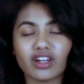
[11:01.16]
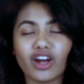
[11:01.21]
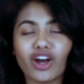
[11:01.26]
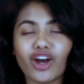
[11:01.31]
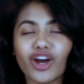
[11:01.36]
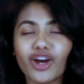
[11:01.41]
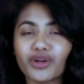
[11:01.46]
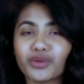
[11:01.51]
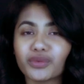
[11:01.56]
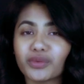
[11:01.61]

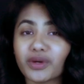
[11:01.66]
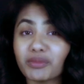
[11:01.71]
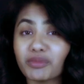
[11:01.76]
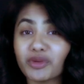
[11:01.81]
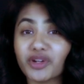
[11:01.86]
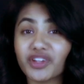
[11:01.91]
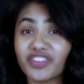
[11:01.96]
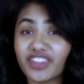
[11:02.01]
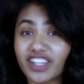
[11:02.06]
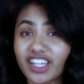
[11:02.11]
Oh, one
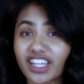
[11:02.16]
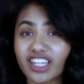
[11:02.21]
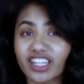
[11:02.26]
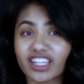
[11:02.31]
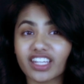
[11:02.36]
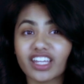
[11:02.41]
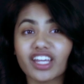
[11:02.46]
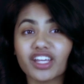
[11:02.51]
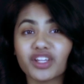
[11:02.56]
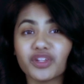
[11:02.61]
more thing.
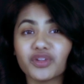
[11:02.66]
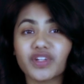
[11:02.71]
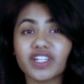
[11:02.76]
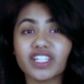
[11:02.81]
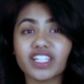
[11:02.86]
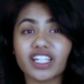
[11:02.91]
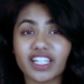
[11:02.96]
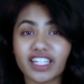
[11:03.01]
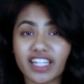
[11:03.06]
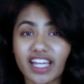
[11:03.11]
You
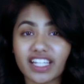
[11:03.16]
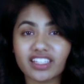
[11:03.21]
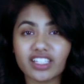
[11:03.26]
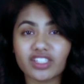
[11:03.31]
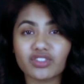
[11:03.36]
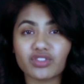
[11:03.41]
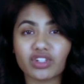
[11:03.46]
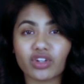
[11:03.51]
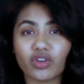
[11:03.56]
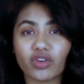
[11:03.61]
can connect
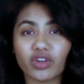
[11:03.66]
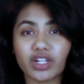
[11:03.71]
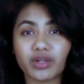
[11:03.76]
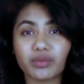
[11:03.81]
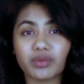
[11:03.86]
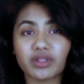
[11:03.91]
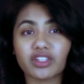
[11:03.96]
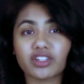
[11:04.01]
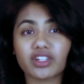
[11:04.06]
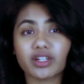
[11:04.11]
this recorder
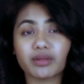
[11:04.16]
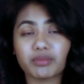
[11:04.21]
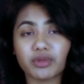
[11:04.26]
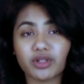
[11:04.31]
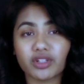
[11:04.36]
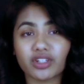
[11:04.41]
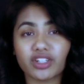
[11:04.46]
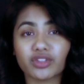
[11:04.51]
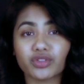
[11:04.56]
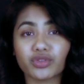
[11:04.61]
with your
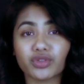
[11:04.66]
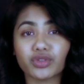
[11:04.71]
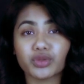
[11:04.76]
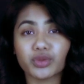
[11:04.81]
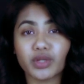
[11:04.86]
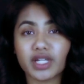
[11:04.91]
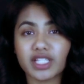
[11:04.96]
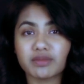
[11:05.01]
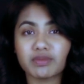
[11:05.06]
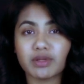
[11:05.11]
computer through
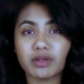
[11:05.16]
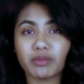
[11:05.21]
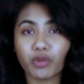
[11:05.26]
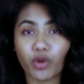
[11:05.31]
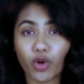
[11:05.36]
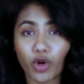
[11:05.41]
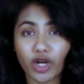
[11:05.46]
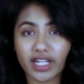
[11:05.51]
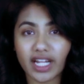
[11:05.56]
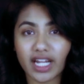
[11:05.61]
USB
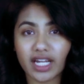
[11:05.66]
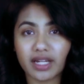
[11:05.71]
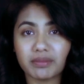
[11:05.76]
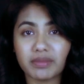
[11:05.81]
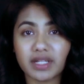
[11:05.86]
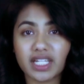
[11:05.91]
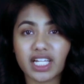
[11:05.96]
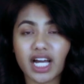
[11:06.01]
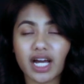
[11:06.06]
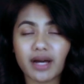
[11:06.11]
port and it
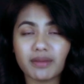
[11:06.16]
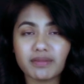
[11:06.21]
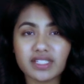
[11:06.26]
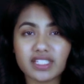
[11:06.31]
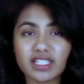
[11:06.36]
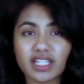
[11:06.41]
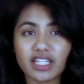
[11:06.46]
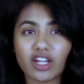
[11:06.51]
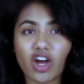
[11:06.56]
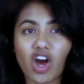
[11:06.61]
becomes
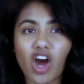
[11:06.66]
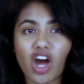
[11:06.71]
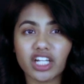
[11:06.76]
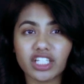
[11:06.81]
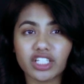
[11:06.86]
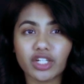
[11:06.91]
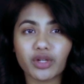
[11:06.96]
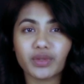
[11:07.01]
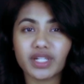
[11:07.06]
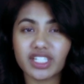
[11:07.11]
an
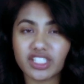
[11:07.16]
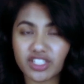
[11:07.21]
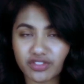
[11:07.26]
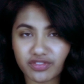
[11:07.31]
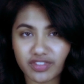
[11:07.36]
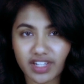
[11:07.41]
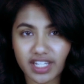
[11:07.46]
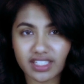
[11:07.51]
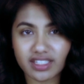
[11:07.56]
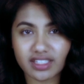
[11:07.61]
audio
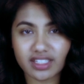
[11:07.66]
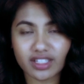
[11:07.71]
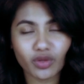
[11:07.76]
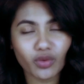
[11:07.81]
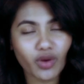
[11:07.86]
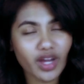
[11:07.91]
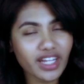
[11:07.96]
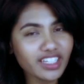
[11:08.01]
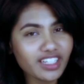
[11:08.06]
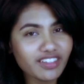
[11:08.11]
interface.
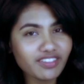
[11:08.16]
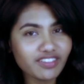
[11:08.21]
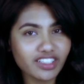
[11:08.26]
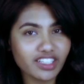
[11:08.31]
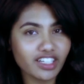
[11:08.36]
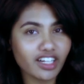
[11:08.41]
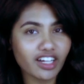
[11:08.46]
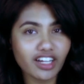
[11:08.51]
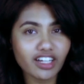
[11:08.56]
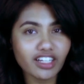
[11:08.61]
Quite nifty,
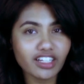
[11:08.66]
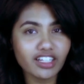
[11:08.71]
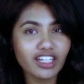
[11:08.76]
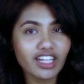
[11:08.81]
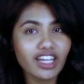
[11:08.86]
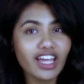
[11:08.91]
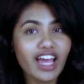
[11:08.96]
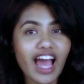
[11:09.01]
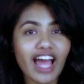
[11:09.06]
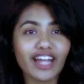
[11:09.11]
huh?
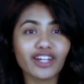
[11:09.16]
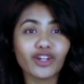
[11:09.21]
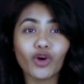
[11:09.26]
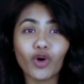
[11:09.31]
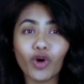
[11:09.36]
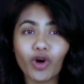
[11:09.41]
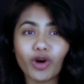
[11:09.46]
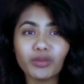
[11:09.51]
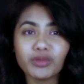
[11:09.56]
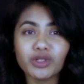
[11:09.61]
At
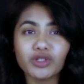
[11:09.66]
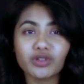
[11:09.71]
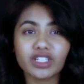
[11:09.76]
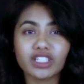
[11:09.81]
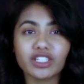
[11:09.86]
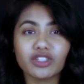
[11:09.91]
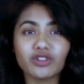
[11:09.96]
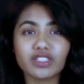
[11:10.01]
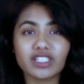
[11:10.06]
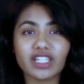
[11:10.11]
home, you can
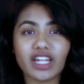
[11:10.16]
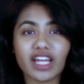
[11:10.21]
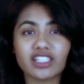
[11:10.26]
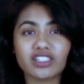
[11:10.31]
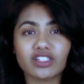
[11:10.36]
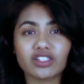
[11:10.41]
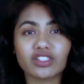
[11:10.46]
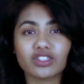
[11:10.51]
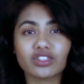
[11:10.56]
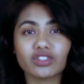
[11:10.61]
use it as
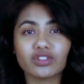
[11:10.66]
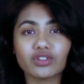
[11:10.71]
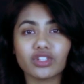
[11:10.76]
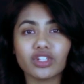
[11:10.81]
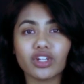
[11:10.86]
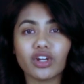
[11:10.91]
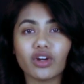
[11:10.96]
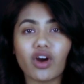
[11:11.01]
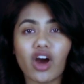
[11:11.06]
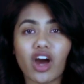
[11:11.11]
your
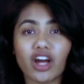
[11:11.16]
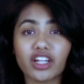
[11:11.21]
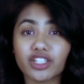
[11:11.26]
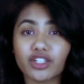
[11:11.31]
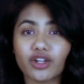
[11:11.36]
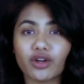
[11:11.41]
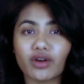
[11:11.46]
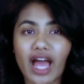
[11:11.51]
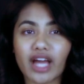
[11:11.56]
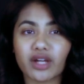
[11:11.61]
studio
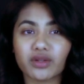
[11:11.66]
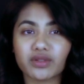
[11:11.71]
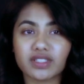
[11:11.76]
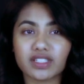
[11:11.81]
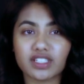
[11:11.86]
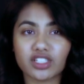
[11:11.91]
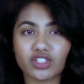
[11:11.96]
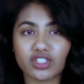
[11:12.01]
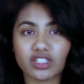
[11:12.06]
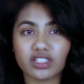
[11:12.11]
audio
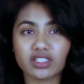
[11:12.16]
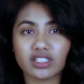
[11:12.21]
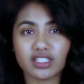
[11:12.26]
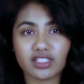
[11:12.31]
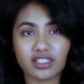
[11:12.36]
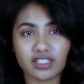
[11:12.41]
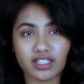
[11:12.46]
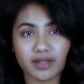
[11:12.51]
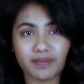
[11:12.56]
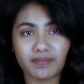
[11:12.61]
acquisition
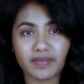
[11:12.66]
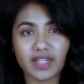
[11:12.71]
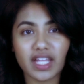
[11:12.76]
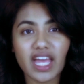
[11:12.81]
system.